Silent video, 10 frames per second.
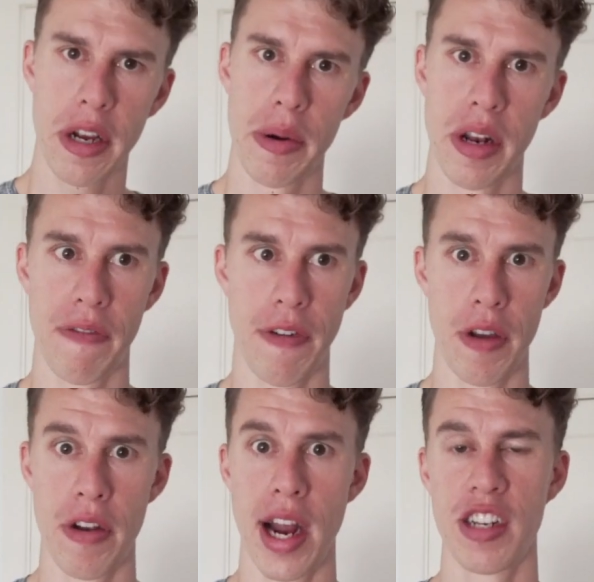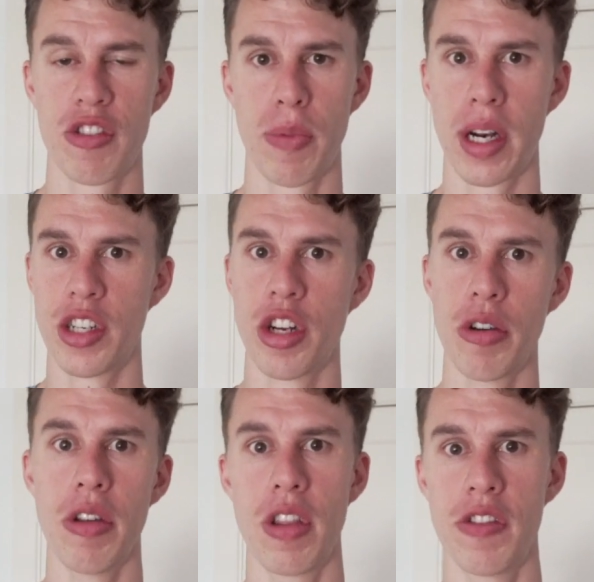we go any further, I just want to show
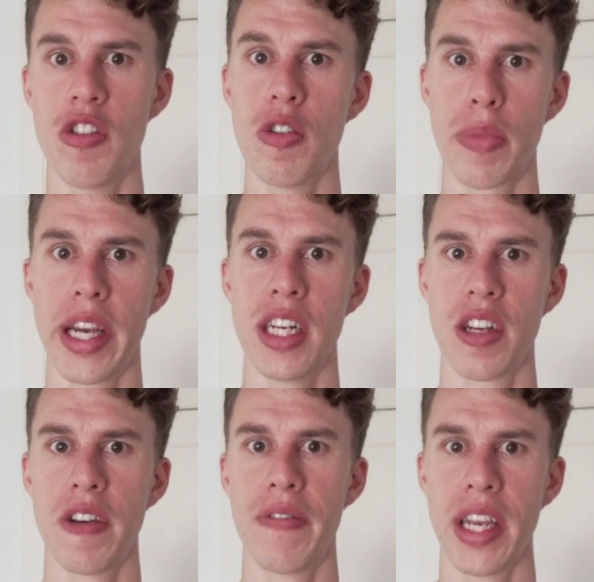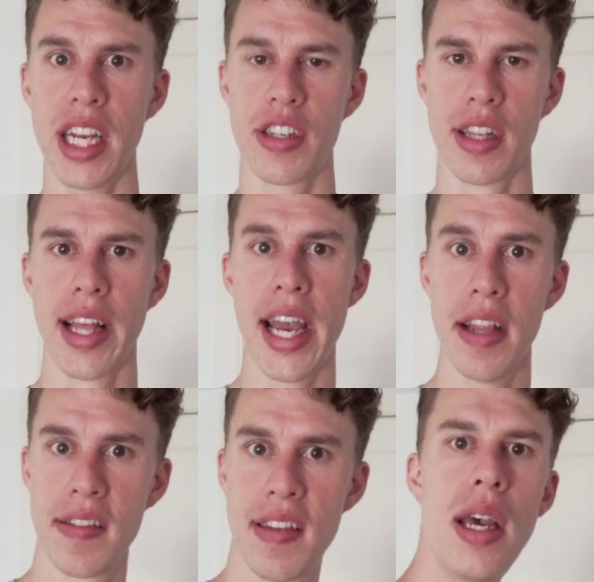you the zoom range of each
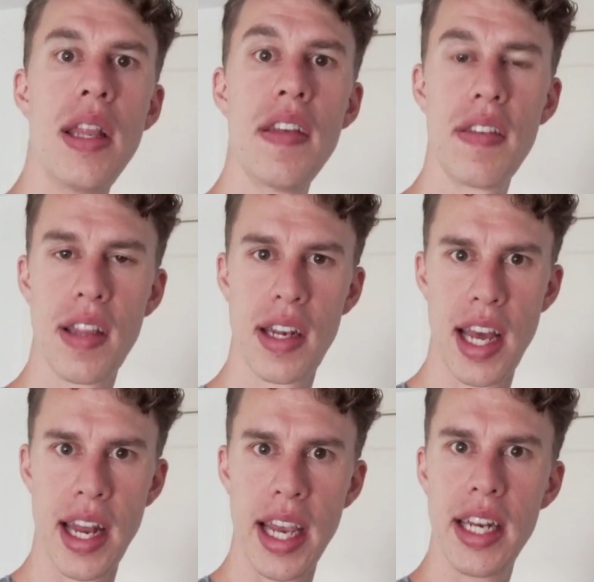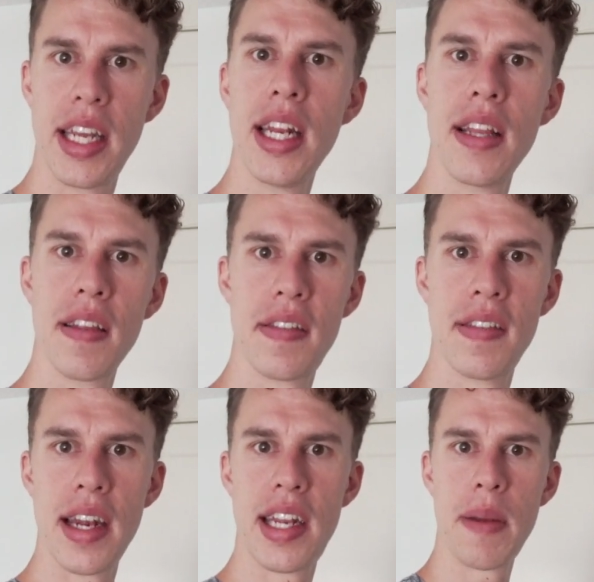lens. This is the 10-18 and this is
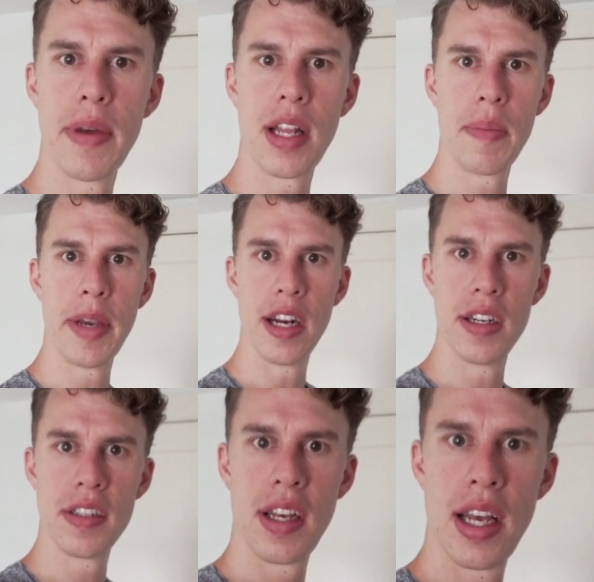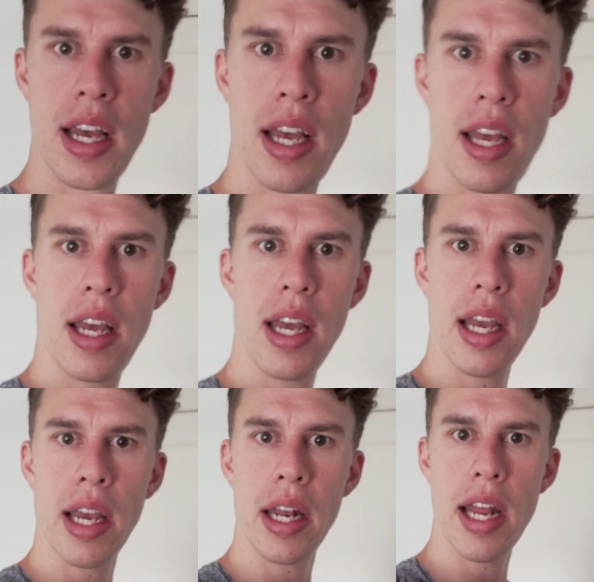at 10 millimeters. And